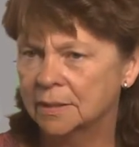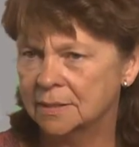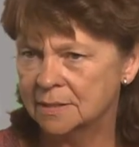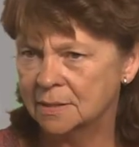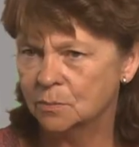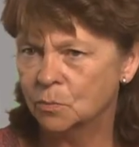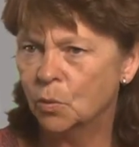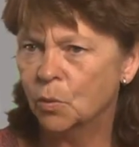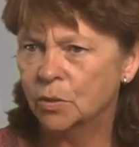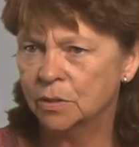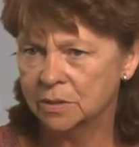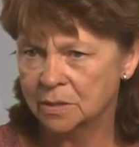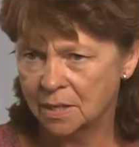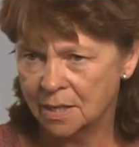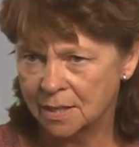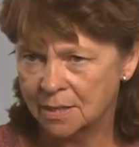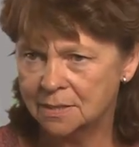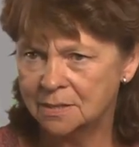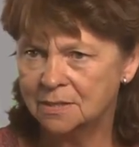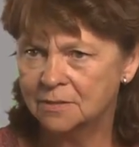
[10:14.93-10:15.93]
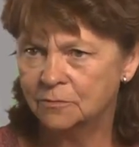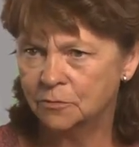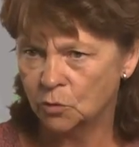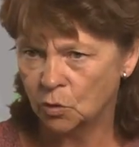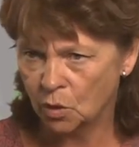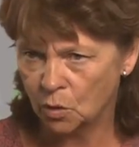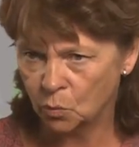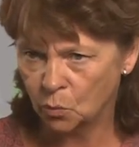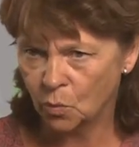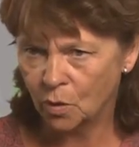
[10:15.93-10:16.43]
is important to us
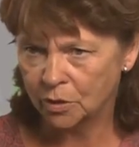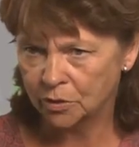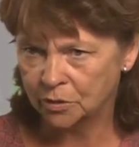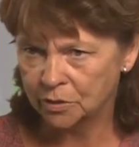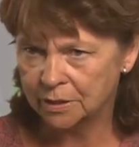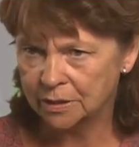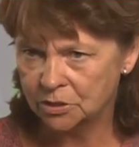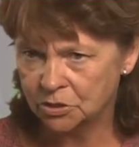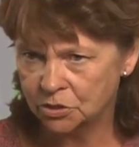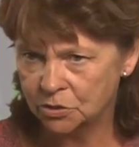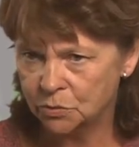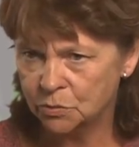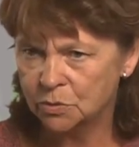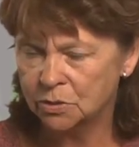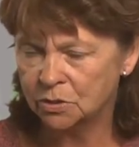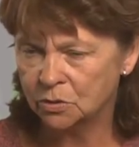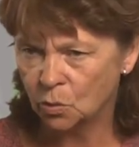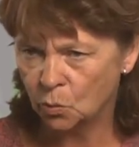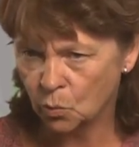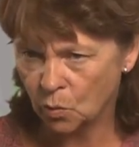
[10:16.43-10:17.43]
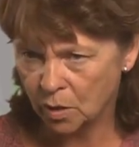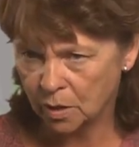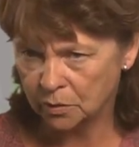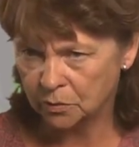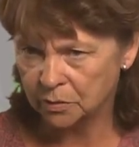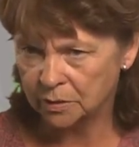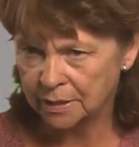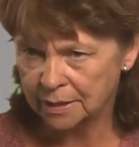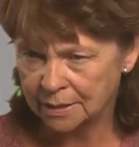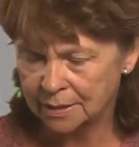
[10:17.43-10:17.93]
for our water issues and our
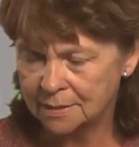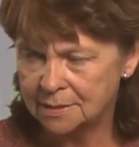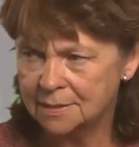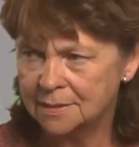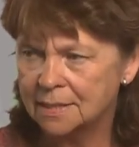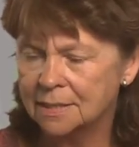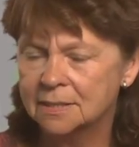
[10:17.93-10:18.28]
water needs.